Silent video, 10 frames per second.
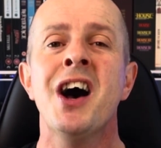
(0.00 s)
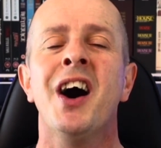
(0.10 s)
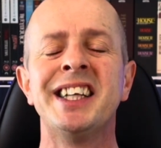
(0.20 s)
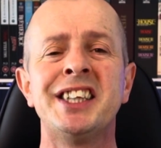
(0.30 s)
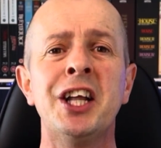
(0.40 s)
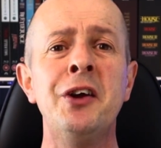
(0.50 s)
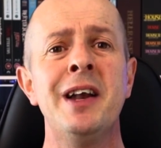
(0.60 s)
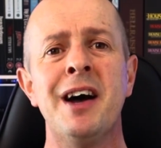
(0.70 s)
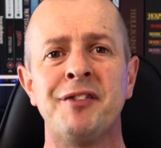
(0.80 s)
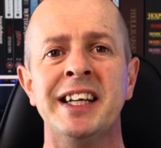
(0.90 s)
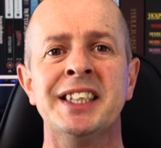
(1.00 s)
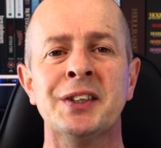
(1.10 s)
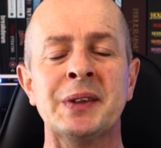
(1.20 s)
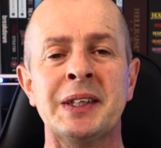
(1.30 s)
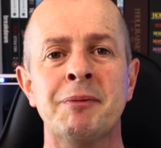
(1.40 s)
I do love these
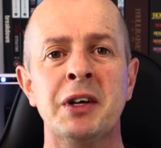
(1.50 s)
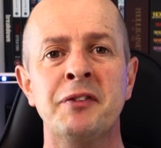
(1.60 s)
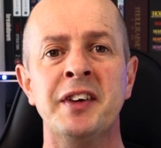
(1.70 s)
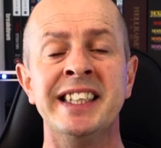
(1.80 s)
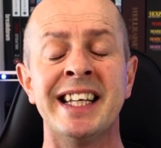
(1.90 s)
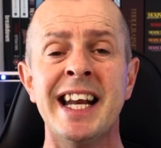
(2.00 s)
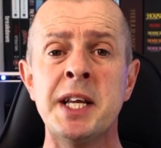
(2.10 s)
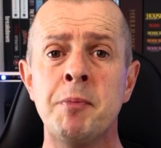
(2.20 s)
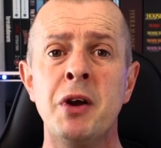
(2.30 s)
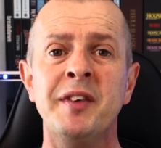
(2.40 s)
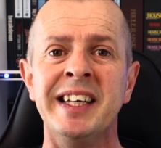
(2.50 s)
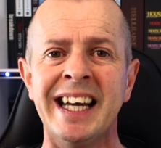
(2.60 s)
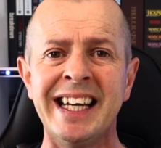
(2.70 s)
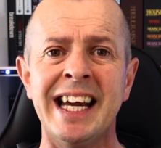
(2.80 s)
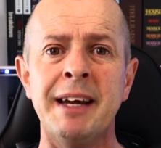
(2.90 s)
sorts of movies and this movie
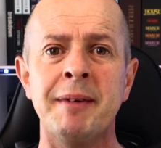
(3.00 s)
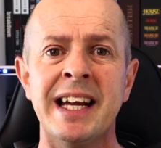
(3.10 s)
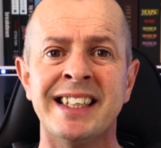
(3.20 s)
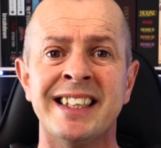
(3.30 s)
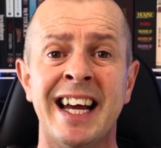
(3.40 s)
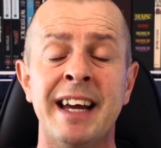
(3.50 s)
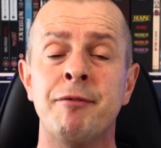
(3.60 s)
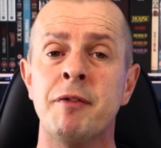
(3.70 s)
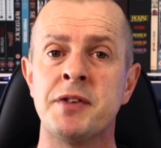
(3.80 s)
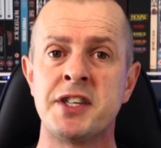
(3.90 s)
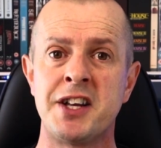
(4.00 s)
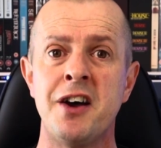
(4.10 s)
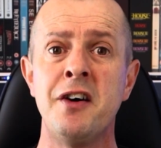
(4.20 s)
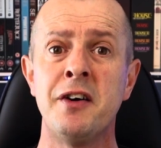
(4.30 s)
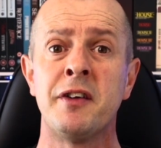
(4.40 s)
did keep me entertained from
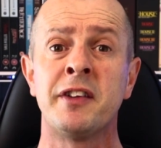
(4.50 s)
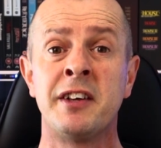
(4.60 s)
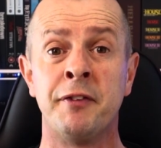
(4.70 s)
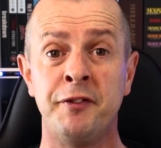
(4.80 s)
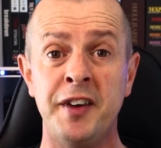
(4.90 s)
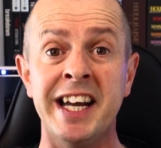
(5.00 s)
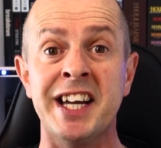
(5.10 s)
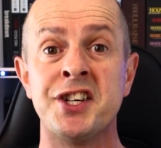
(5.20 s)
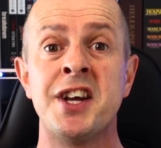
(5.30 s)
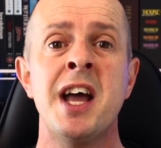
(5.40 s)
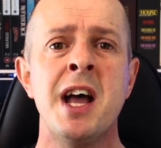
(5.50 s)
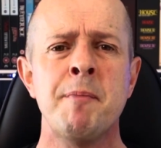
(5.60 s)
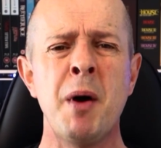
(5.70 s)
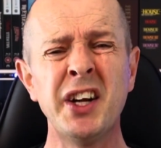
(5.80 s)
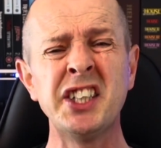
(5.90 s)
start to finish.
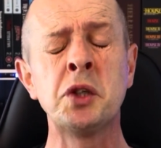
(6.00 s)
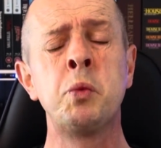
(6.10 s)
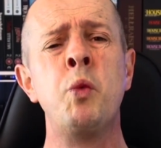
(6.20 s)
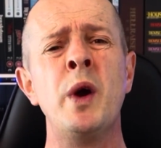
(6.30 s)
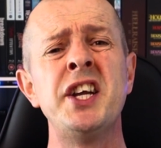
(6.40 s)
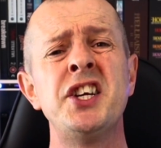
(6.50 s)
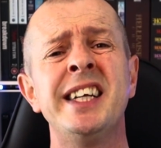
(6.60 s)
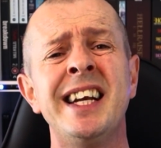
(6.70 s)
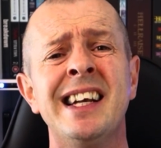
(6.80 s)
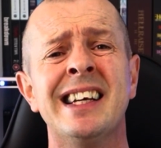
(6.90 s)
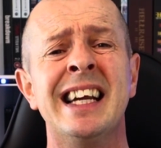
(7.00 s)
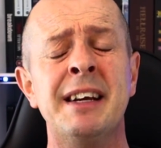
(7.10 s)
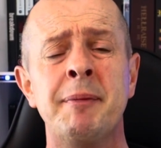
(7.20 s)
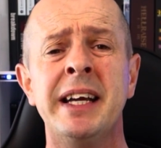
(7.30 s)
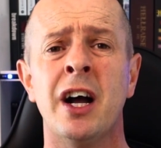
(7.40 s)
But I just wish it didn't
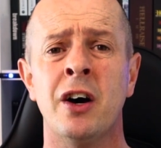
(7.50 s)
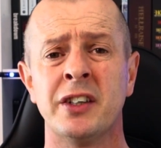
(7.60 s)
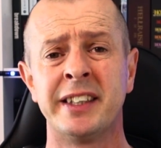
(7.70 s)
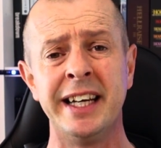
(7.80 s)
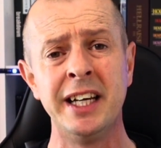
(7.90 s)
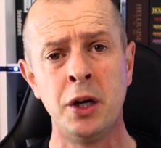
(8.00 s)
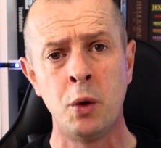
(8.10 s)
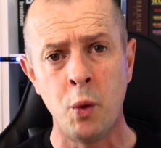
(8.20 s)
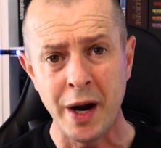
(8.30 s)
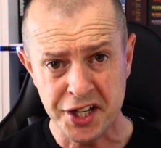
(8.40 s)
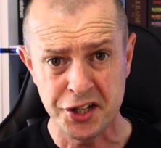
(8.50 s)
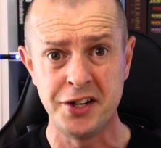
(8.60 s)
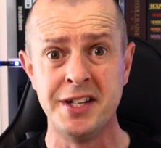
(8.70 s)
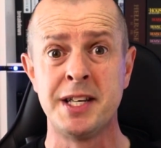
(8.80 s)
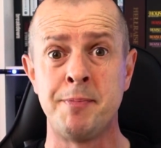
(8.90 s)
leave me asking
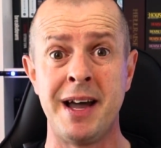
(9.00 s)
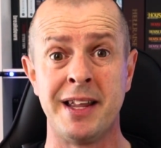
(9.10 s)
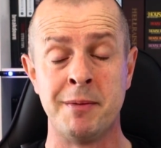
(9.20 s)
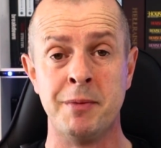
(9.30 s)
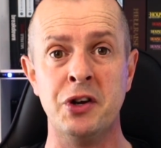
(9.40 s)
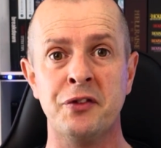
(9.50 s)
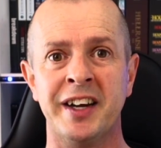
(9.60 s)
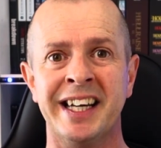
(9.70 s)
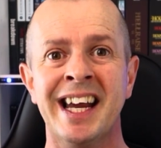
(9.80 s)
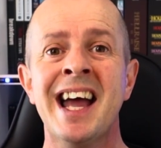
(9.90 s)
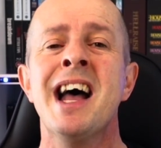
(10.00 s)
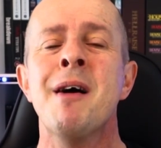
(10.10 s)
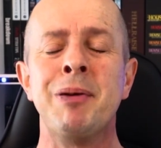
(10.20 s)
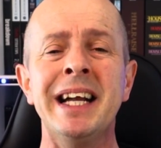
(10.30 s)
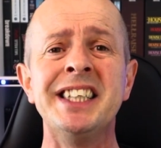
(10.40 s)
questions about the movie.
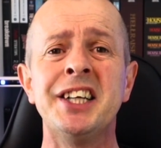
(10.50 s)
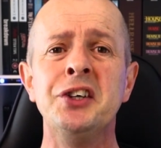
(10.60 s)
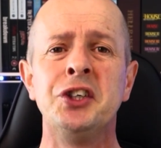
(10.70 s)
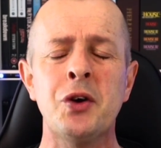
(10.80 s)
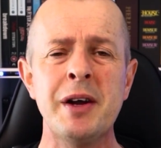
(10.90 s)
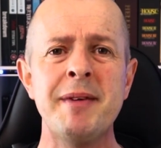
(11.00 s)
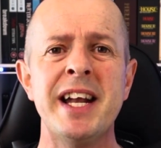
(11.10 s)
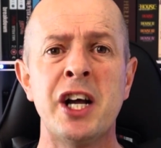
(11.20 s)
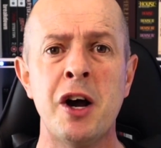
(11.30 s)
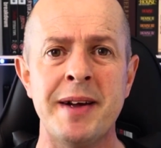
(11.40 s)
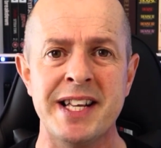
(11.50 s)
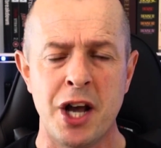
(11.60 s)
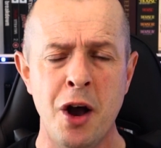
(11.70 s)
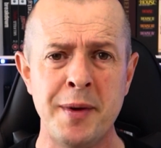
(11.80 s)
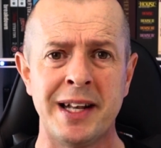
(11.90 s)
Please do join me in the comments.
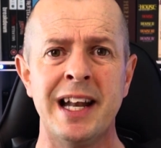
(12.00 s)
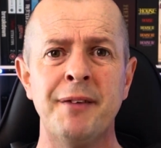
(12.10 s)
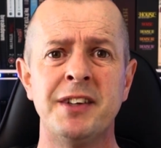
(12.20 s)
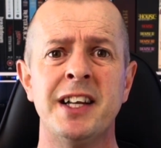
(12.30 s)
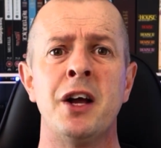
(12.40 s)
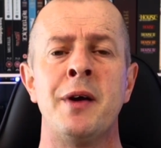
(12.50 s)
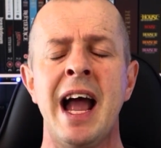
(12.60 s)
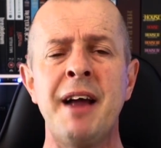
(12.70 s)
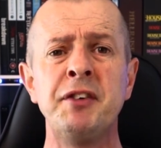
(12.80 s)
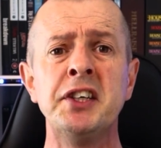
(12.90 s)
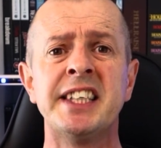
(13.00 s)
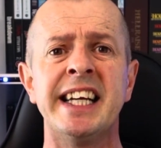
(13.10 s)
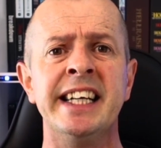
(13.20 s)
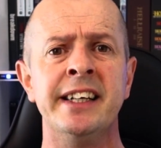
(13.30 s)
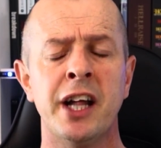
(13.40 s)
I would love to know, have you
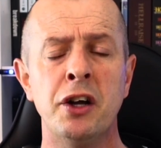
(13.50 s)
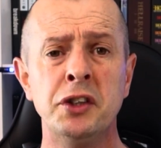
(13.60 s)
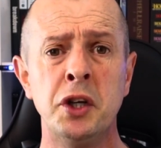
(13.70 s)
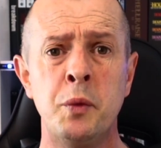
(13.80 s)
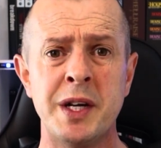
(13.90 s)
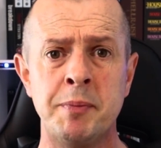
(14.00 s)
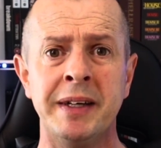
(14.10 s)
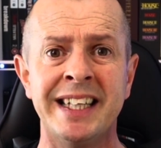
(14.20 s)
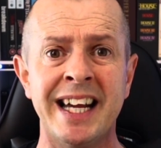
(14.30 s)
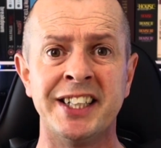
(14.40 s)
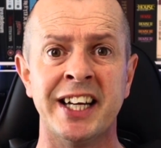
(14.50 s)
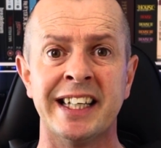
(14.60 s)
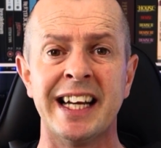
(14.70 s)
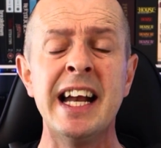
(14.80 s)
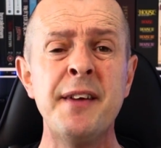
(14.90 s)
seen Those Who Wish Me Dead
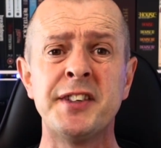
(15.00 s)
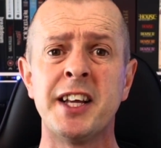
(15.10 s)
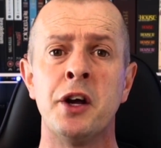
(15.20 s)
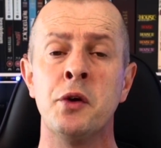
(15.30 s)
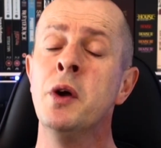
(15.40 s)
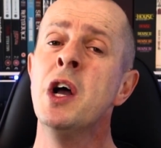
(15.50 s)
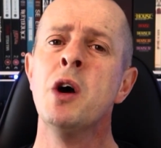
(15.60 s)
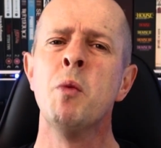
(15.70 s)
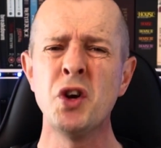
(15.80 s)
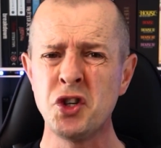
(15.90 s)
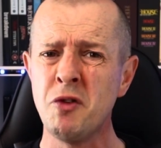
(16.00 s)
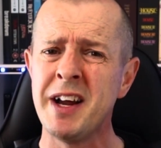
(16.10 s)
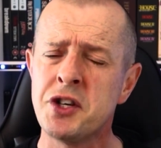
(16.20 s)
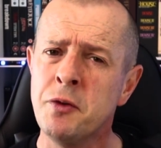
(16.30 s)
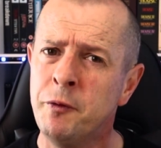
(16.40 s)
yet? And if so, what's your
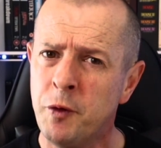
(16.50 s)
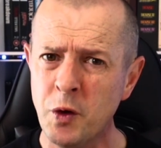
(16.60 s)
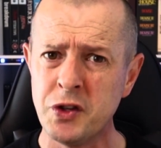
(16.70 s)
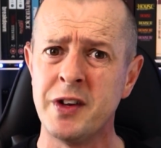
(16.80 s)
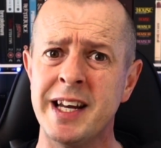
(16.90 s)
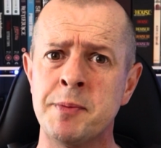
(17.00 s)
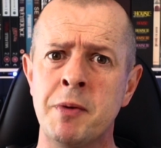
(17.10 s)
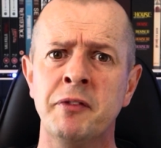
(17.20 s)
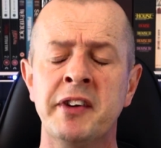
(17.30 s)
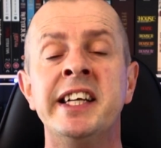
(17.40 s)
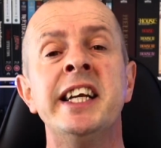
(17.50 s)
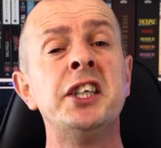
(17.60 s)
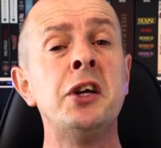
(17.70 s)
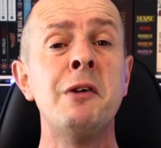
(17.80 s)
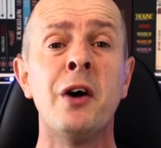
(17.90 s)
actual thoughts on this movie? Did
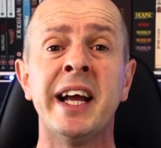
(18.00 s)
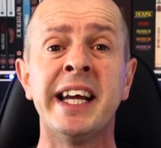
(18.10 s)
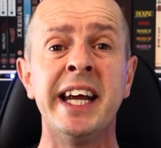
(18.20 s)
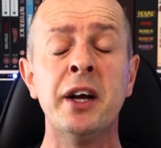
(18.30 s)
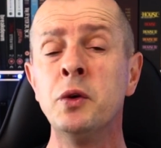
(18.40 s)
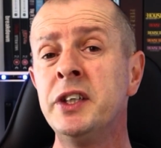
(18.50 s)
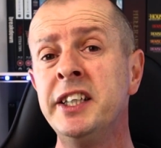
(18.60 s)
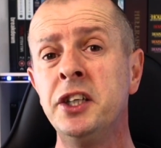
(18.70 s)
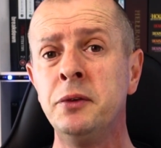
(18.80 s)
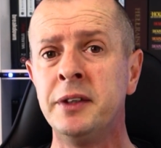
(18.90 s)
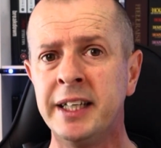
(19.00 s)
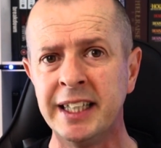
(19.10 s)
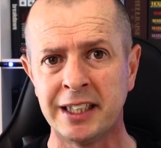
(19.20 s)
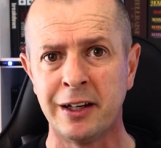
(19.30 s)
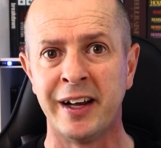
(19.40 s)
you like it or did you
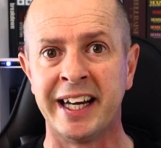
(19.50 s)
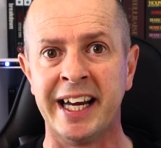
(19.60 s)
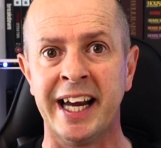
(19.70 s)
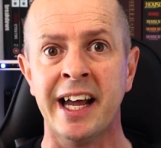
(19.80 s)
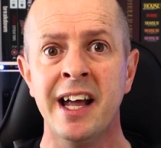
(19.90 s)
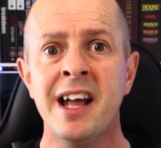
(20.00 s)
dislike it?